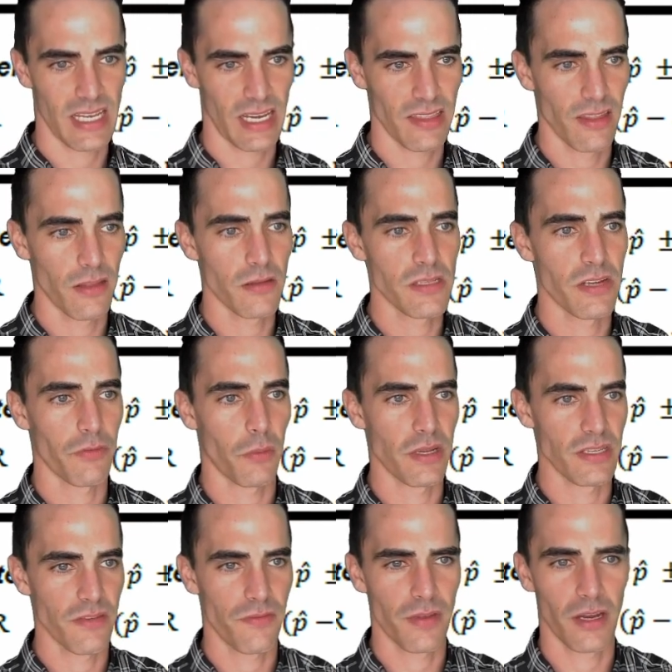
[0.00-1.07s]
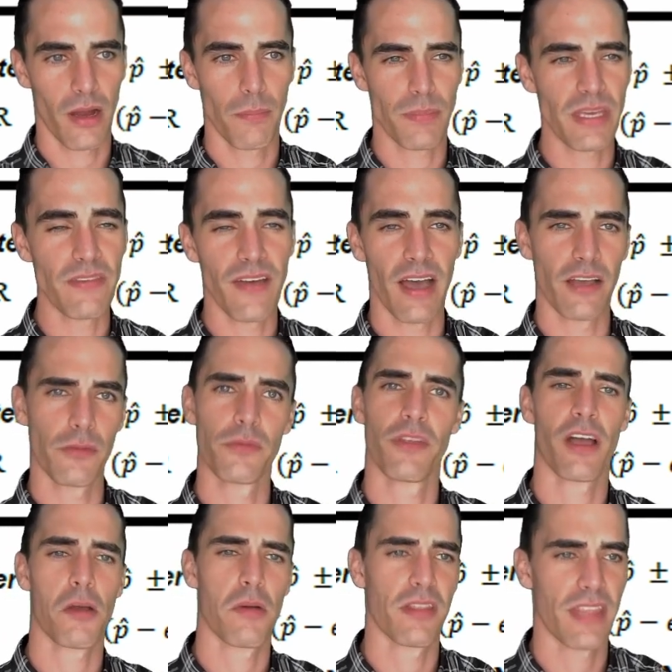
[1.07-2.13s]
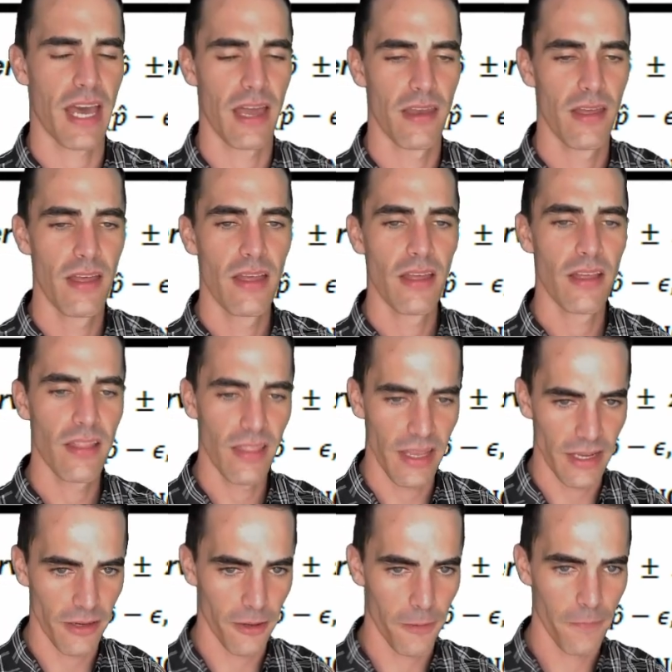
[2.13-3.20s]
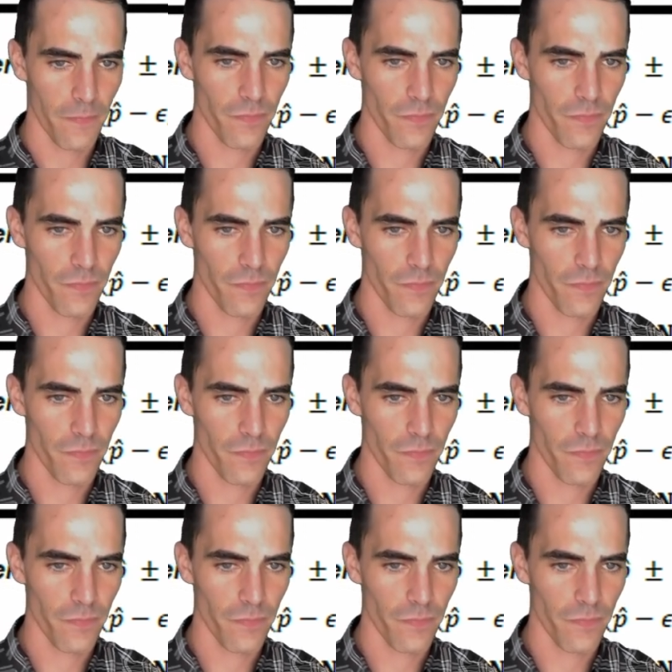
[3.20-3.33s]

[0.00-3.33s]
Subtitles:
And then there's different ways to figure out p-values. We'll talk about that later.